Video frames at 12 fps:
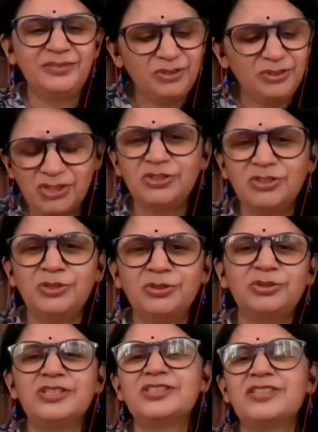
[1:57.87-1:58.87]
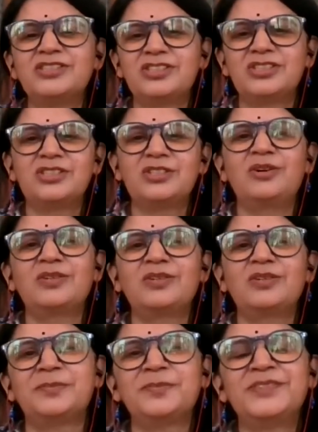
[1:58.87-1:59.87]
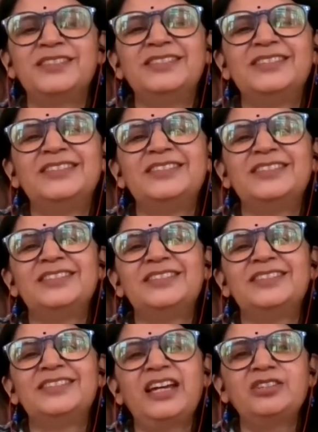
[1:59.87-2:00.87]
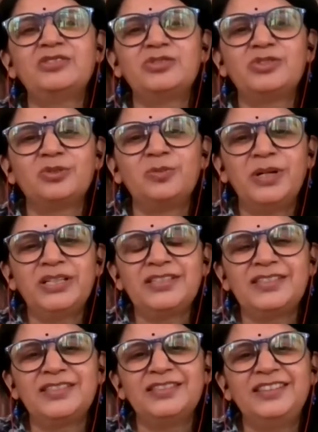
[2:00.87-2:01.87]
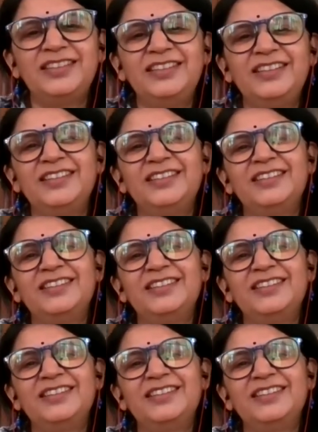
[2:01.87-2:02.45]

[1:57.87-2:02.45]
you should do this. It's just awesome. Thank you so much, Siddhi.